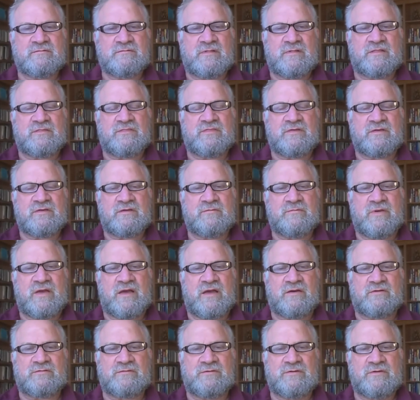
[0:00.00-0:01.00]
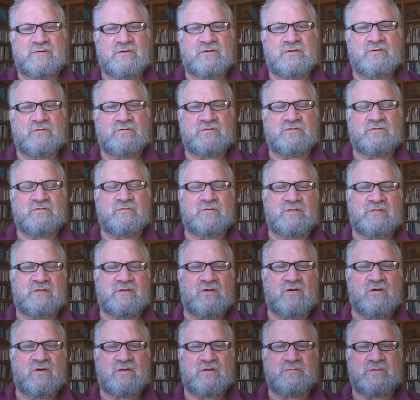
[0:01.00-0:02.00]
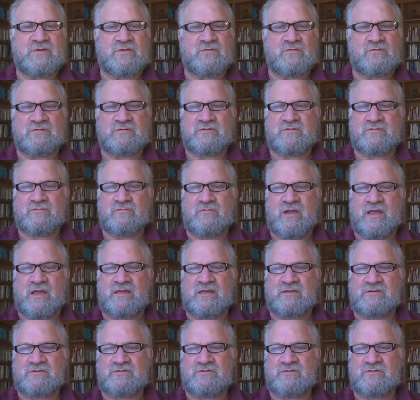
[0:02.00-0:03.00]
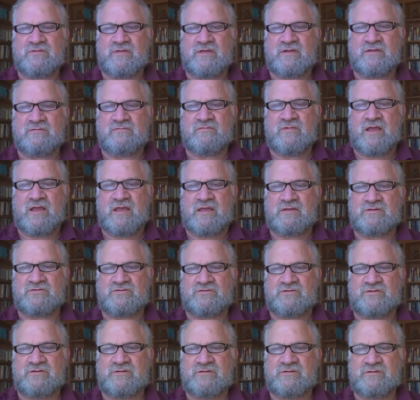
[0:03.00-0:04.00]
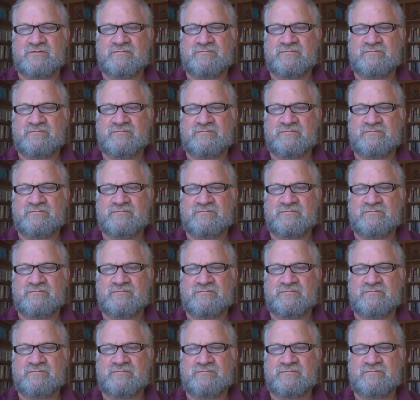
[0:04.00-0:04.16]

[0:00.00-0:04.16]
And think about who it's really harming, all this rage. You said enraged